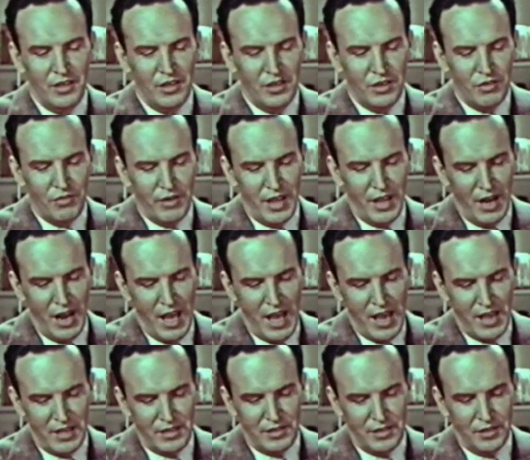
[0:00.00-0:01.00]
you
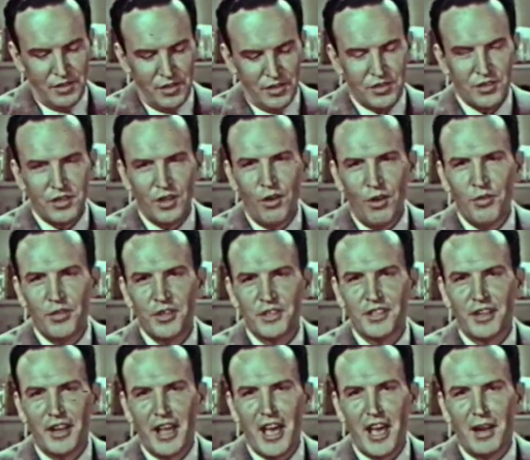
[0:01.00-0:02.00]
realize that the sloth is
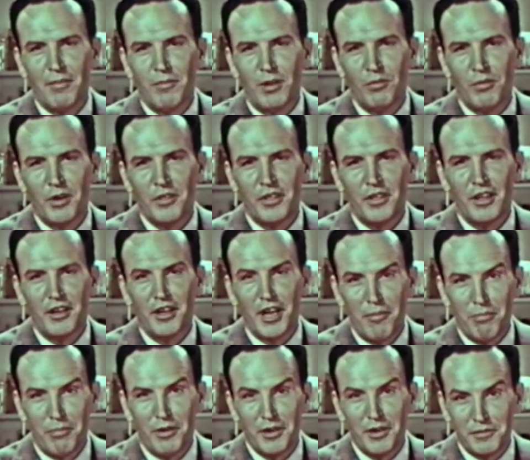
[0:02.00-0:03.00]
an animal with a
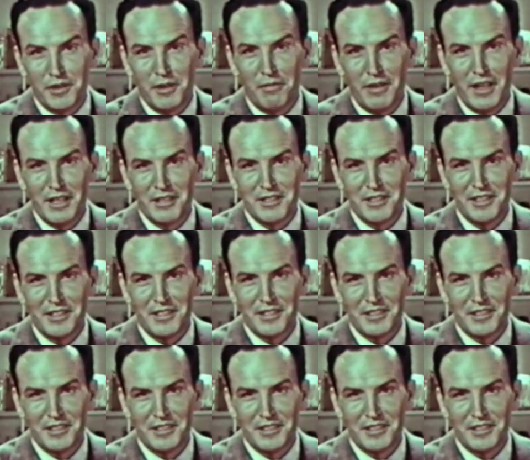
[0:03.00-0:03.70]
number of defenses.